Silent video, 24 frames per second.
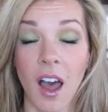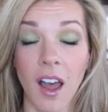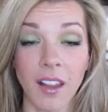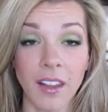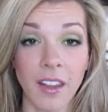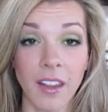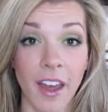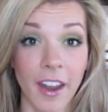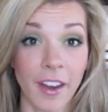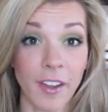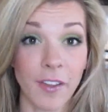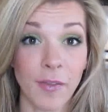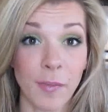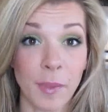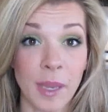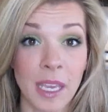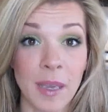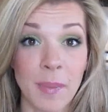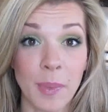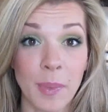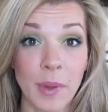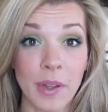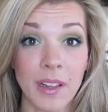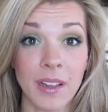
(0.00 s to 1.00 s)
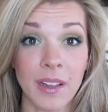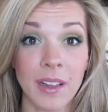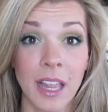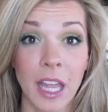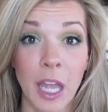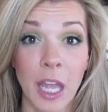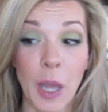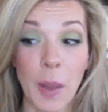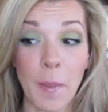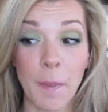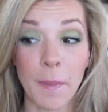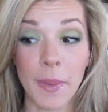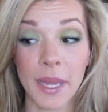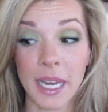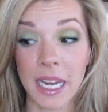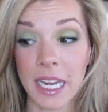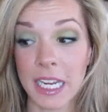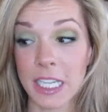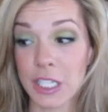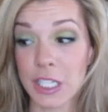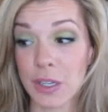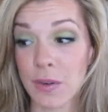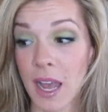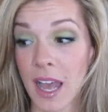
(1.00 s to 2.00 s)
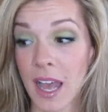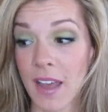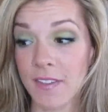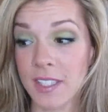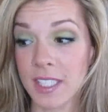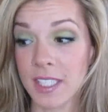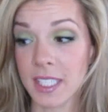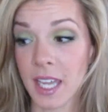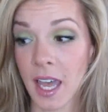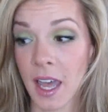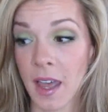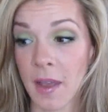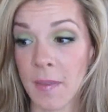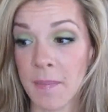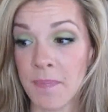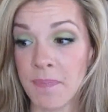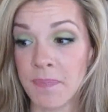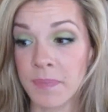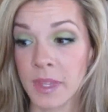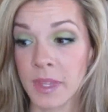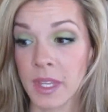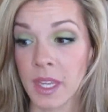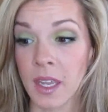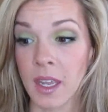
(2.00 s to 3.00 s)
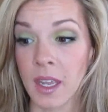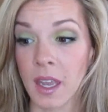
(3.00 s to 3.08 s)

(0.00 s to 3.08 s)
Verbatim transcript: a lot of people, but I do have some.